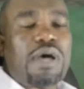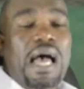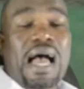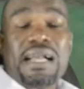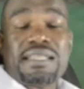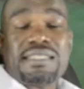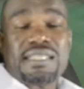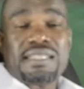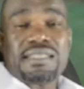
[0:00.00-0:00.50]

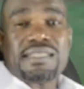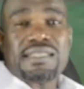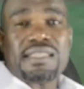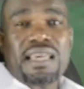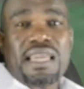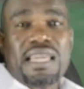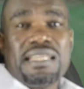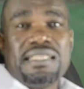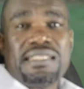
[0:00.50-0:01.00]
access
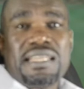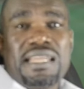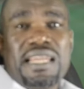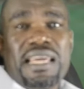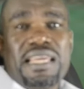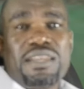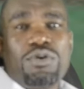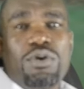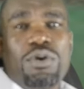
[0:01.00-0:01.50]
the
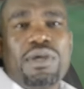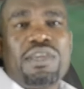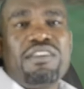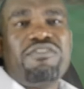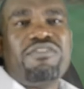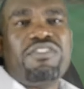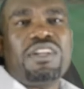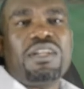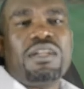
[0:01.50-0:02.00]
internet or
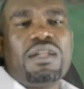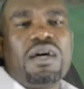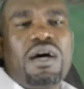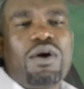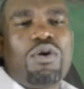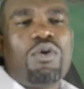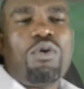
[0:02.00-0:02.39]
even